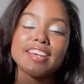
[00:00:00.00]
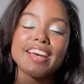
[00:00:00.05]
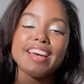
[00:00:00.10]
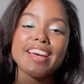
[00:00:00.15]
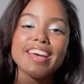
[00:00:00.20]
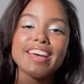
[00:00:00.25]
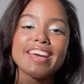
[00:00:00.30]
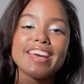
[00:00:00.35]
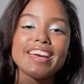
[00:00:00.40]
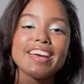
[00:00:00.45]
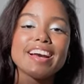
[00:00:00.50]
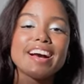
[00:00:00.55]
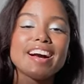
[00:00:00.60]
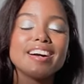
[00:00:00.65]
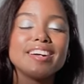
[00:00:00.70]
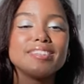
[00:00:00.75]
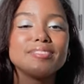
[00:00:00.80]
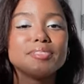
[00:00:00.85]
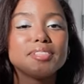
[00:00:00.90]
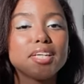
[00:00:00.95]
Hey,
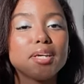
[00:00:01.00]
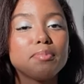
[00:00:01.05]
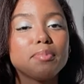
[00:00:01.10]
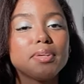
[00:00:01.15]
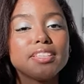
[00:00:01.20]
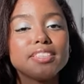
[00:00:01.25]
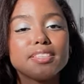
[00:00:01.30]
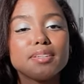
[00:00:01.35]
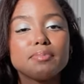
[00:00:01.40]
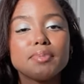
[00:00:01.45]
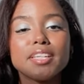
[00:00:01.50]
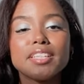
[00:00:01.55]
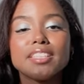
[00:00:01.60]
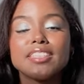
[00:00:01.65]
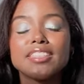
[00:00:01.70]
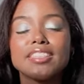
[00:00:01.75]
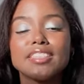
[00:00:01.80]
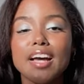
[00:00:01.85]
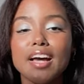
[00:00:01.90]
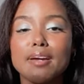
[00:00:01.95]
I'm Jamie
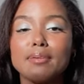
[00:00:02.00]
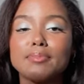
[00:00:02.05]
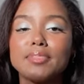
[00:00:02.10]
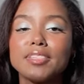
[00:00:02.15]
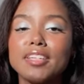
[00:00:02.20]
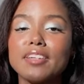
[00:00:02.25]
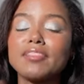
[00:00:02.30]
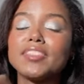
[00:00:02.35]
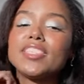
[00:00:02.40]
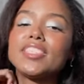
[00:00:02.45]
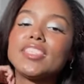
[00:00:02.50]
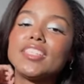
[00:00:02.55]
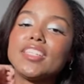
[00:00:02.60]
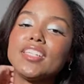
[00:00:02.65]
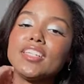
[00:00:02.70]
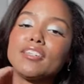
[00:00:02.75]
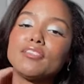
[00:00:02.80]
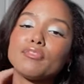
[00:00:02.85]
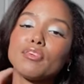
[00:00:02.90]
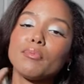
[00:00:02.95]
Simmons. I'm
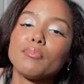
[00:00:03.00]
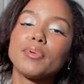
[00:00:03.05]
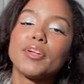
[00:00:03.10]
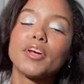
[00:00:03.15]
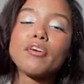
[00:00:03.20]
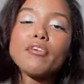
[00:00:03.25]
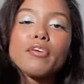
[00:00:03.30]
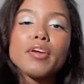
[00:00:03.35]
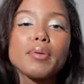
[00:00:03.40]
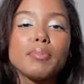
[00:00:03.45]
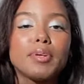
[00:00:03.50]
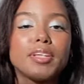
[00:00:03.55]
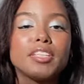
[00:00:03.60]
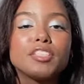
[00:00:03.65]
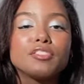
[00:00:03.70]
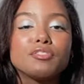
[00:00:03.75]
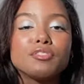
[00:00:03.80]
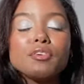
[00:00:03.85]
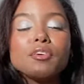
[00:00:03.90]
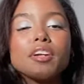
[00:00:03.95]
17 from Delray Beach,
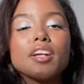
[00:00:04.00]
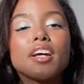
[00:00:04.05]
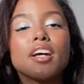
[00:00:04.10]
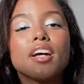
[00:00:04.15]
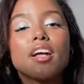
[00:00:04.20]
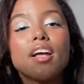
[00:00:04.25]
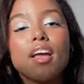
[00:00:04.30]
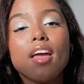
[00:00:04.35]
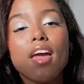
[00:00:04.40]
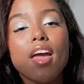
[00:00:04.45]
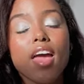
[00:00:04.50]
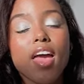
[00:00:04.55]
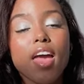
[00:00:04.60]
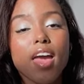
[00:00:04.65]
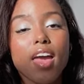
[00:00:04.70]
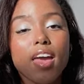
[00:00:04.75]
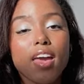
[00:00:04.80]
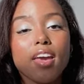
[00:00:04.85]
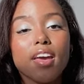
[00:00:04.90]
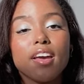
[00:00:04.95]
Florida,
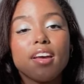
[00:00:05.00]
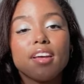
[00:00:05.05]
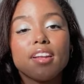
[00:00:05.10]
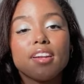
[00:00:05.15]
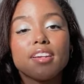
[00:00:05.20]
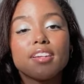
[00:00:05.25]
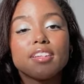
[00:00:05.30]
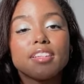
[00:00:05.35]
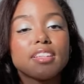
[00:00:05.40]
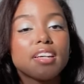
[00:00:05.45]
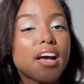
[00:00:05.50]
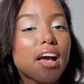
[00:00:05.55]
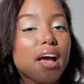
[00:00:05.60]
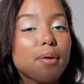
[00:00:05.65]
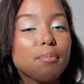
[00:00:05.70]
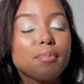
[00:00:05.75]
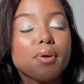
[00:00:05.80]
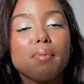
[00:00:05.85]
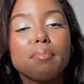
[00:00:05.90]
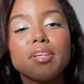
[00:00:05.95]
and
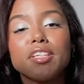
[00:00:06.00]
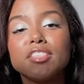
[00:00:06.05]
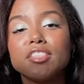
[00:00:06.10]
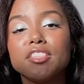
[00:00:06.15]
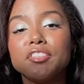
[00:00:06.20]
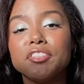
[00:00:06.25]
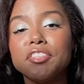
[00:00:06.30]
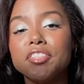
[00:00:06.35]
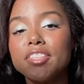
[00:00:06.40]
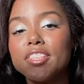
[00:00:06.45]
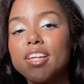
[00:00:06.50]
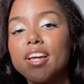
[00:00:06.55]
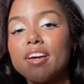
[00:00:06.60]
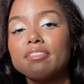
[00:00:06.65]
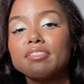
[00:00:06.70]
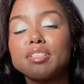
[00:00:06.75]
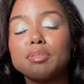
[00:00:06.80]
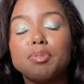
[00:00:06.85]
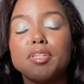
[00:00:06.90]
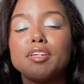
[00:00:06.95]
I'm coming to
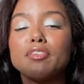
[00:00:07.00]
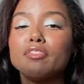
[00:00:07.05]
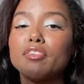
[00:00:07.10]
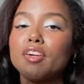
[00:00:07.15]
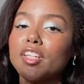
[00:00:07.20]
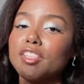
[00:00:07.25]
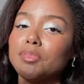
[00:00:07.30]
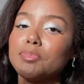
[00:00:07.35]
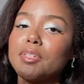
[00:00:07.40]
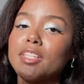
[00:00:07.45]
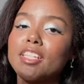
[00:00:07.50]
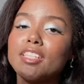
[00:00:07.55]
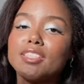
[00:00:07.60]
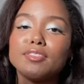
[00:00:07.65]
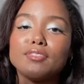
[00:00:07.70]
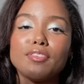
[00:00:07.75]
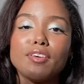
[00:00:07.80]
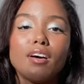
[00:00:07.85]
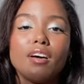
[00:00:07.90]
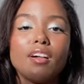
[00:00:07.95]
UCF to be a freshman this
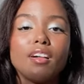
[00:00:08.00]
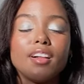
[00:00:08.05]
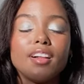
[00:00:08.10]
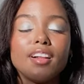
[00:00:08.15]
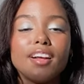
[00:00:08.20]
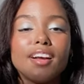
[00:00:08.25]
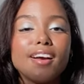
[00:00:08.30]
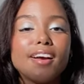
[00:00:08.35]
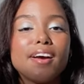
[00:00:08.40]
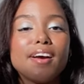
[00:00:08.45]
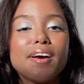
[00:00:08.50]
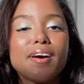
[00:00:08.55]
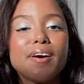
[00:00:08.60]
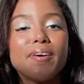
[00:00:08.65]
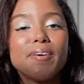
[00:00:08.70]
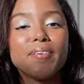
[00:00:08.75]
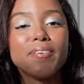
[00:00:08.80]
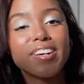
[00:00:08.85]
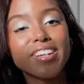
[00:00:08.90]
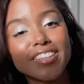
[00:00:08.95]
fall.
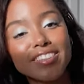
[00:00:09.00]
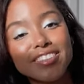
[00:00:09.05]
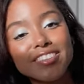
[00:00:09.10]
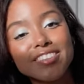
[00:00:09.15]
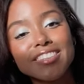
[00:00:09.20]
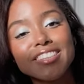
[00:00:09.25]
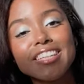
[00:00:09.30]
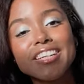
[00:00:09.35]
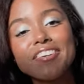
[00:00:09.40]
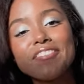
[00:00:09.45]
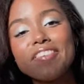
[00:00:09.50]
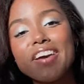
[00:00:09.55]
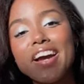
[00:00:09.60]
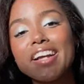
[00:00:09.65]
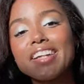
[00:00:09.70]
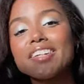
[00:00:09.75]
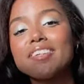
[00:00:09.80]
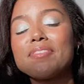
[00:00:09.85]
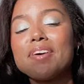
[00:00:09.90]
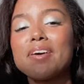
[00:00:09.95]
One interesting
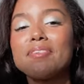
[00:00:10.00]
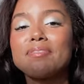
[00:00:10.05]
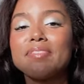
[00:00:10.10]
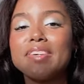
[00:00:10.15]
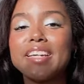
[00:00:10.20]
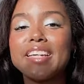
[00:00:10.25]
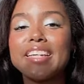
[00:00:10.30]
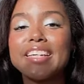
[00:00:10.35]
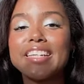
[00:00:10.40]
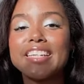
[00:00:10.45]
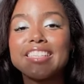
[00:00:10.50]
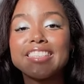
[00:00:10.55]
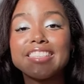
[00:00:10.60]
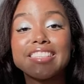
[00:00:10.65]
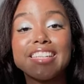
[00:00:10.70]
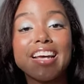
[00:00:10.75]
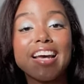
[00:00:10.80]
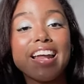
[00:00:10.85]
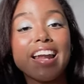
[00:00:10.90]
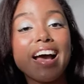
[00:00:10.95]
fact about me is
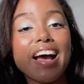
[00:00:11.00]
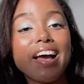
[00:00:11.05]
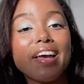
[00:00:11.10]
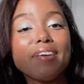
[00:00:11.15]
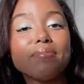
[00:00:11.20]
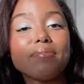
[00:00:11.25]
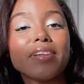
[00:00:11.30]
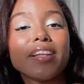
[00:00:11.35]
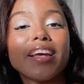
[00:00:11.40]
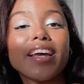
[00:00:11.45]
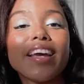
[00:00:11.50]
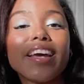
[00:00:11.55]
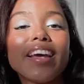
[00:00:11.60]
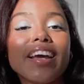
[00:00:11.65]
that I play